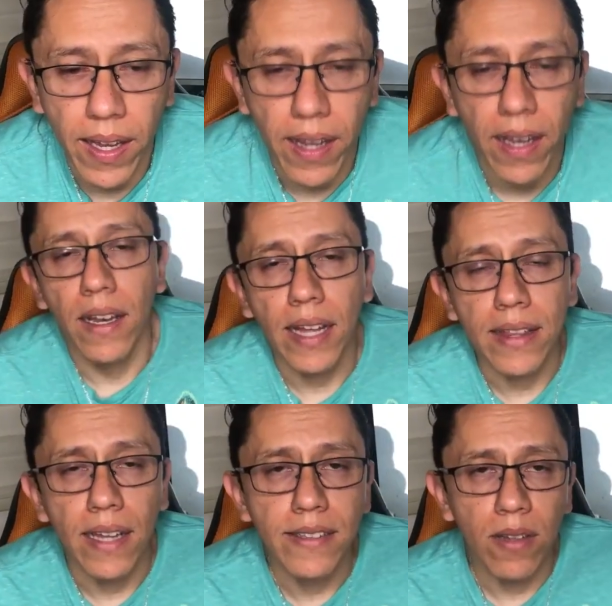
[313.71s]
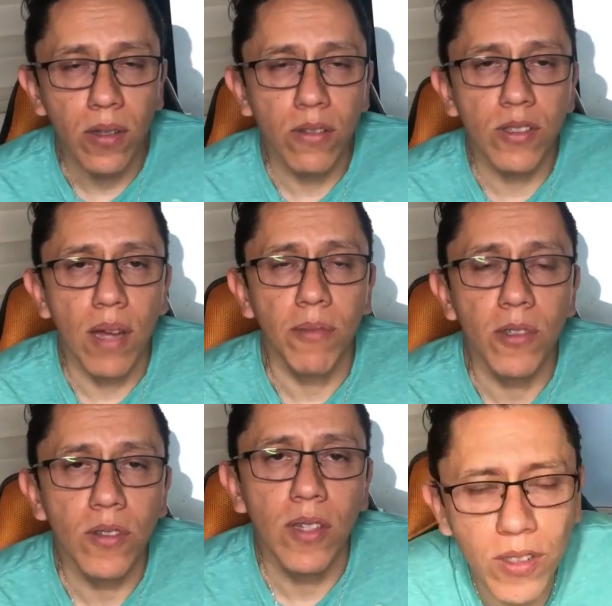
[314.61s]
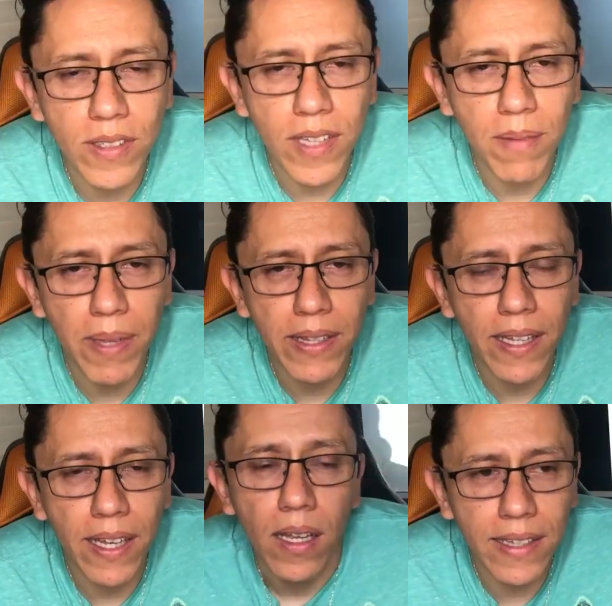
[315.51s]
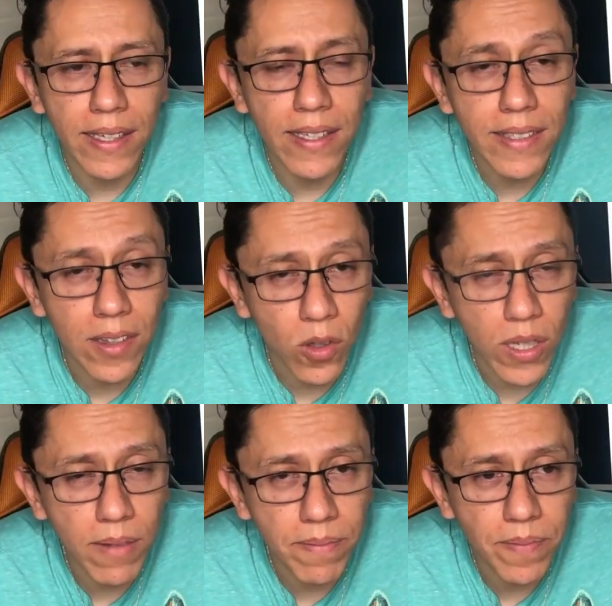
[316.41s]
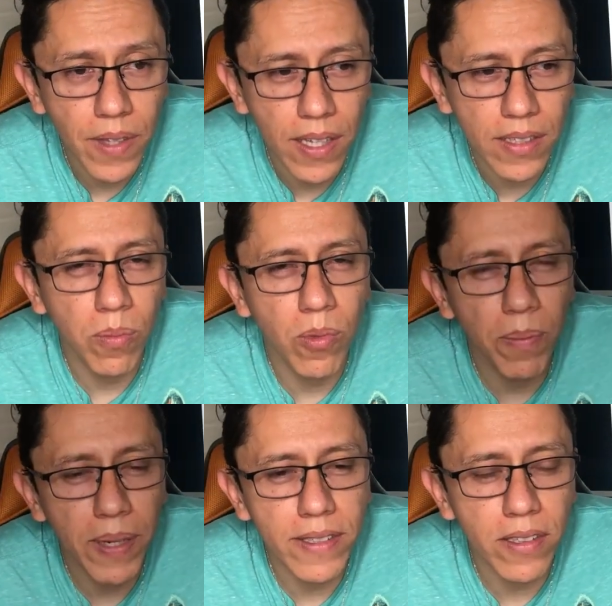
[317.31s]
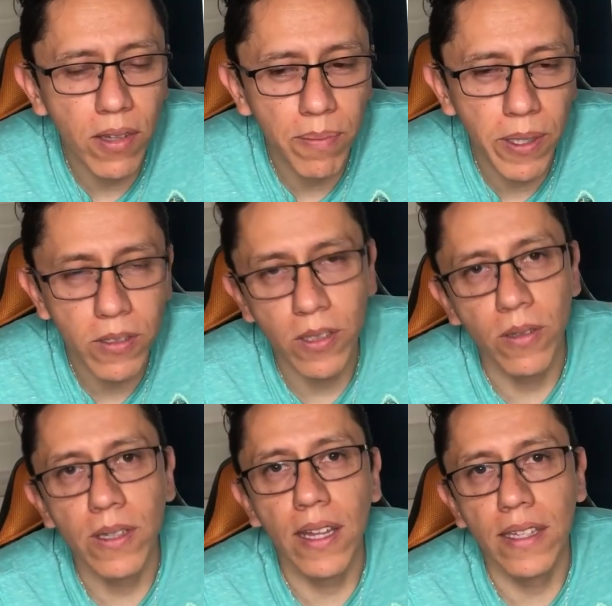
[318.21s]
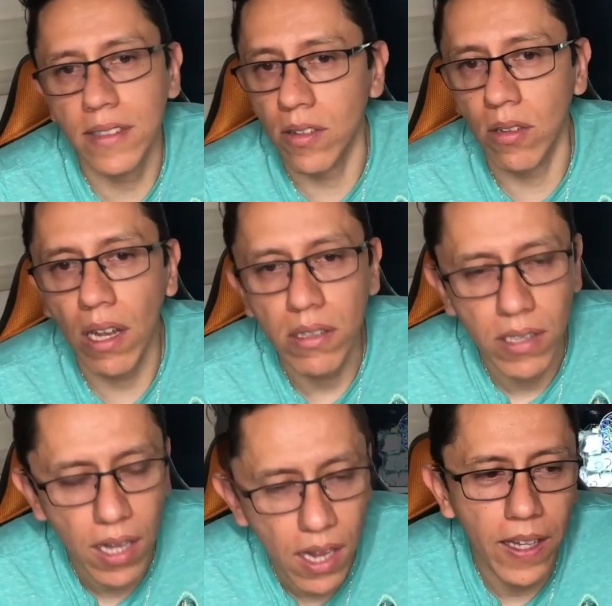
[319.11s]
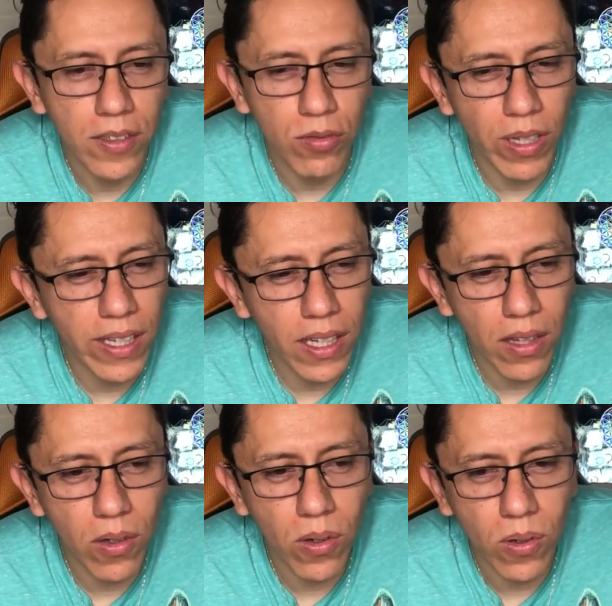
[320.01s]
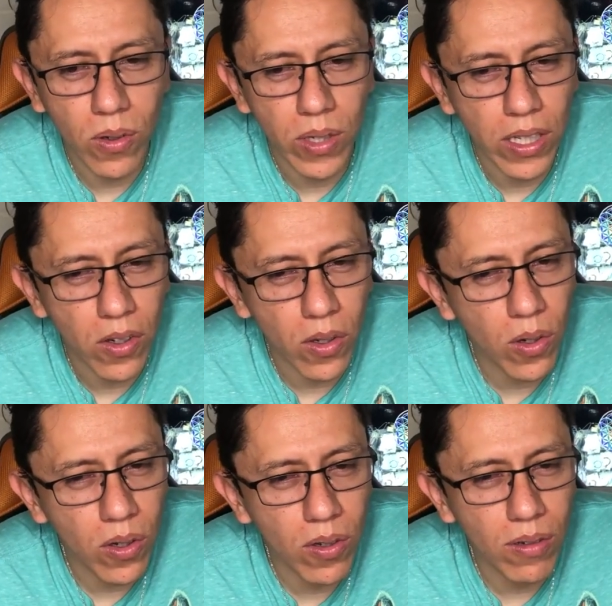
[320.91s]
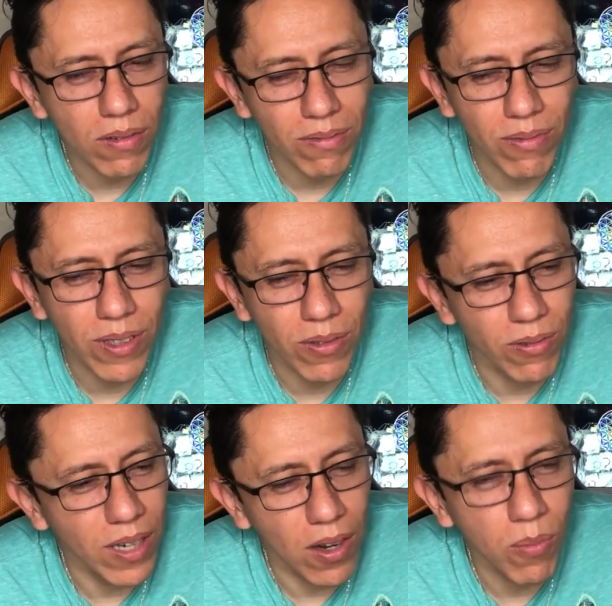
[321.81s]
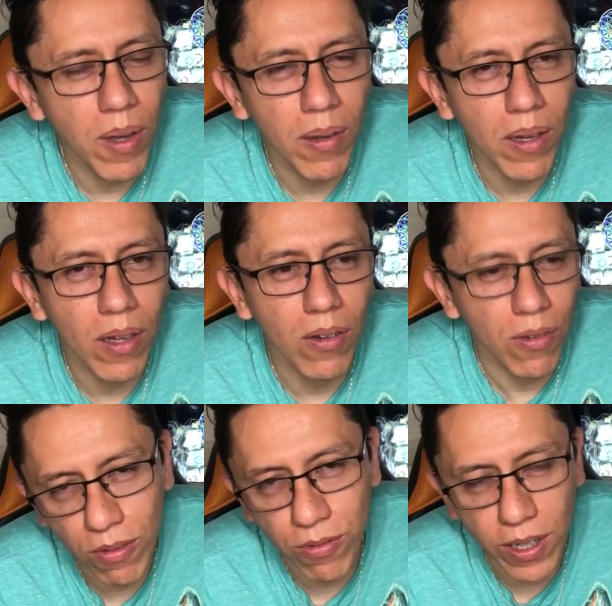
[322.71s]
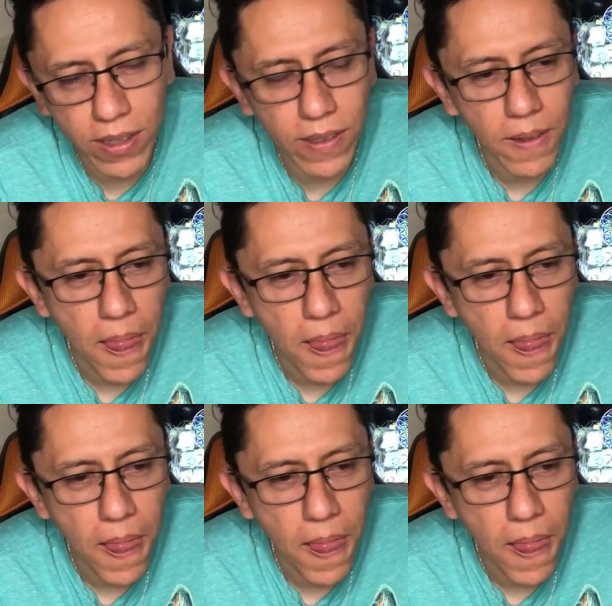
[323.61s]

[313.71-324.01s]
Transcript: us to make the resin look more crystalline and cleaner, and this is because we are also giving more viscosity to the resin, like more opening. It is not a much rigid macromolecule.